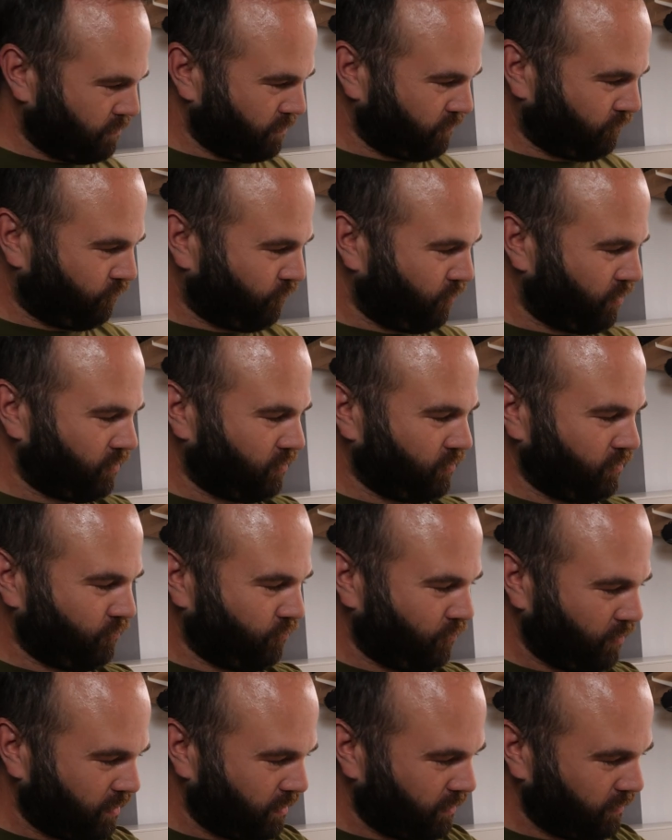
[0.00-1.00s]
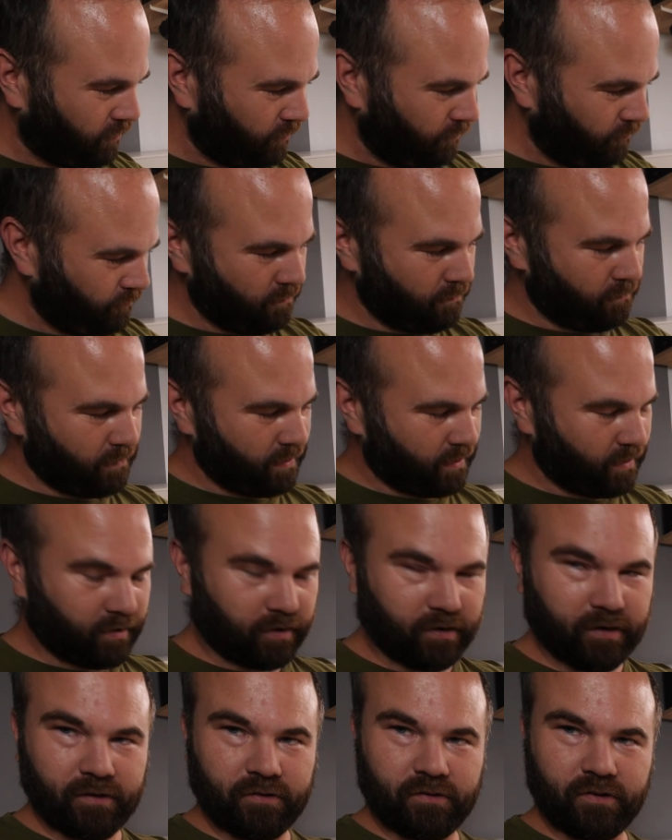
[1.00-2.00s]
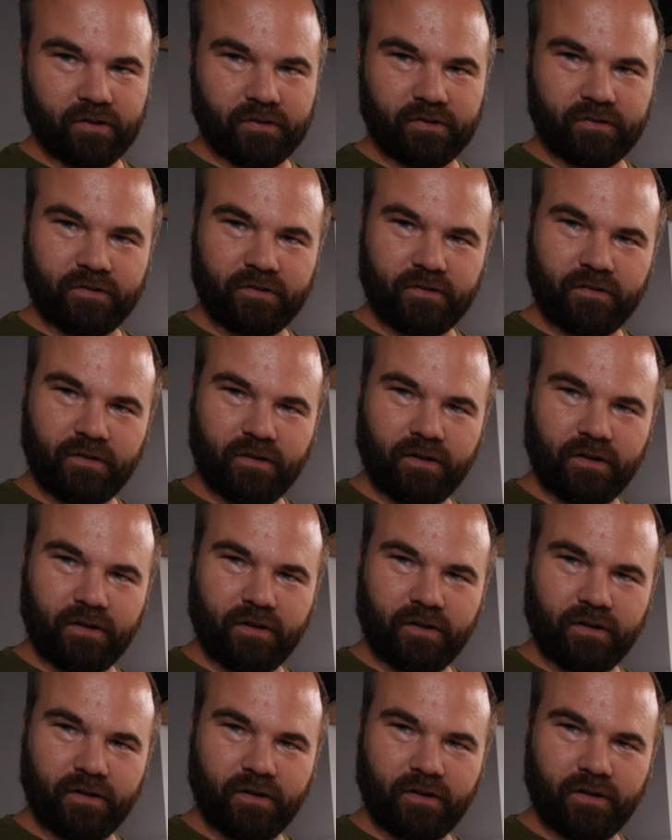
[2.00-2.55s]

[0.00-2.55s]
But first of all, we're gonna just